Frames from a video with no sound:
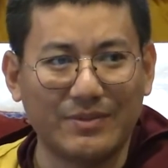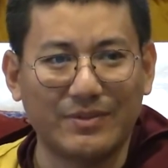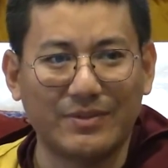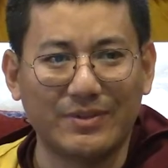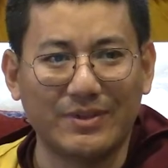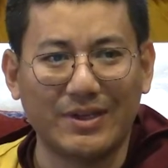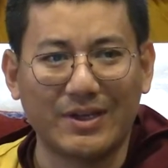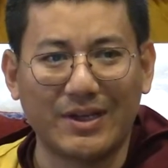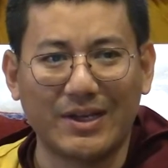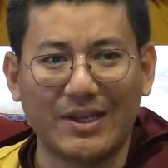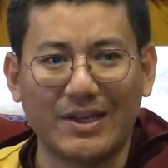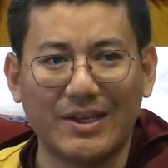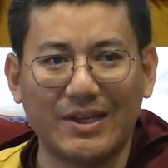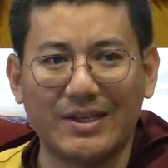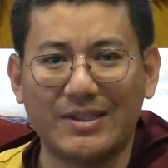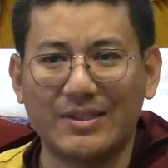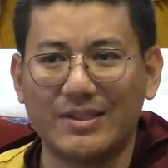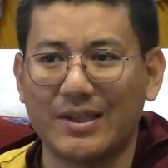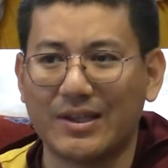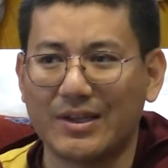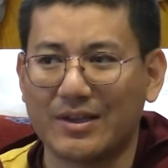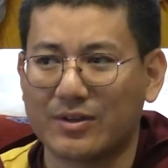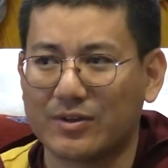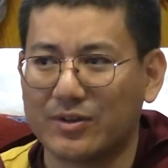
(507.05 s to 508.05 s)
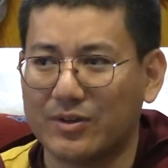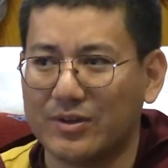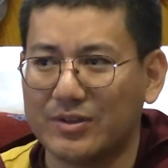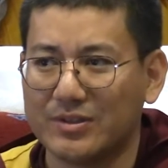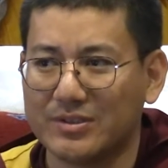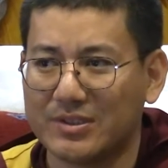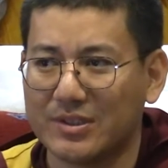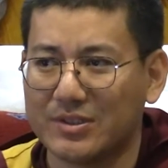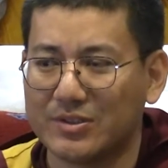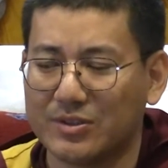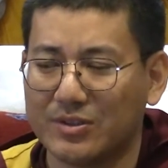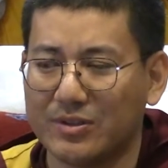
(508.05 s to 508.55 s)
When I get in, I close
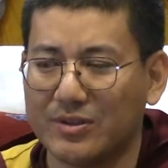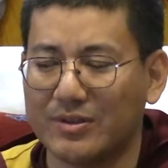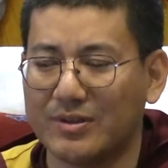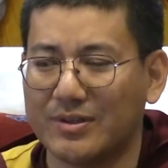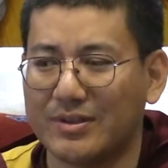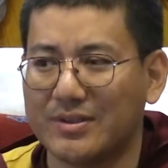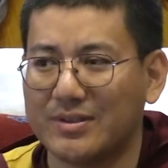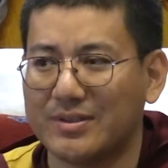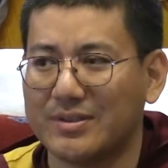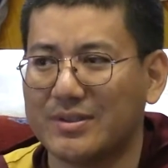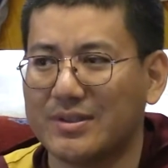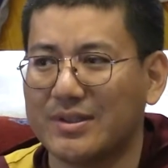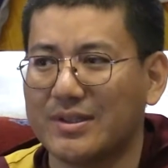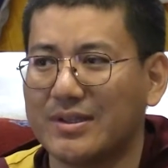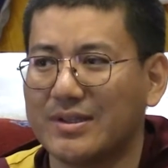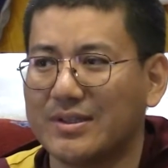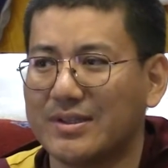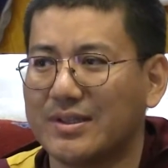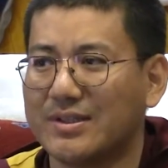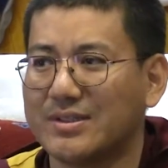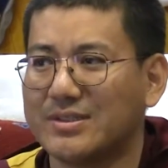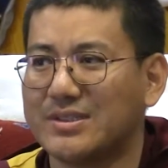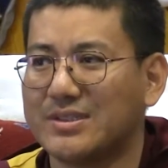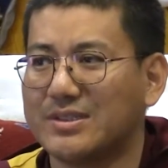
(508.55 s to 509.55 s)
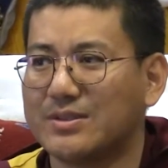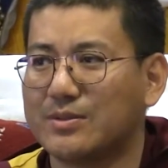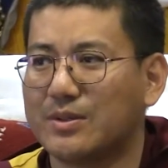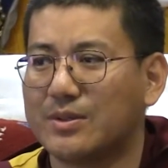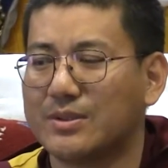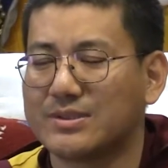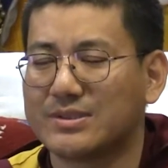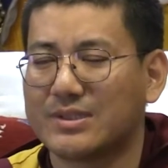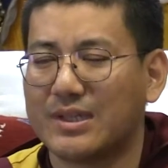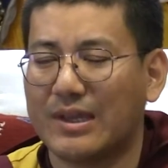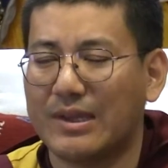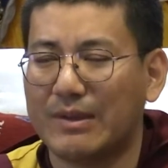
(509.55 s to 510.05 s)
the door, and then she
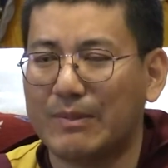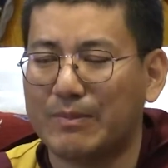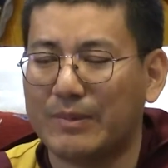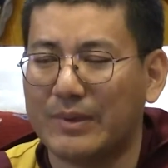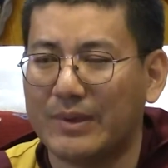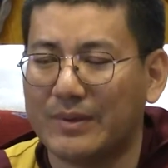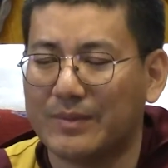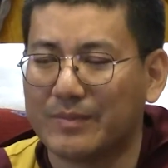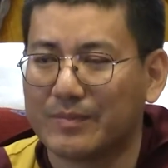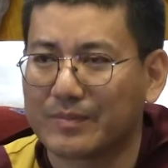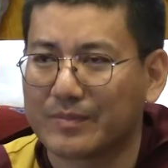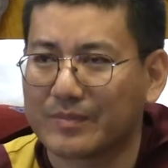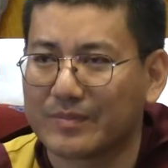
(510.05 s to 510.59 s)
was happy.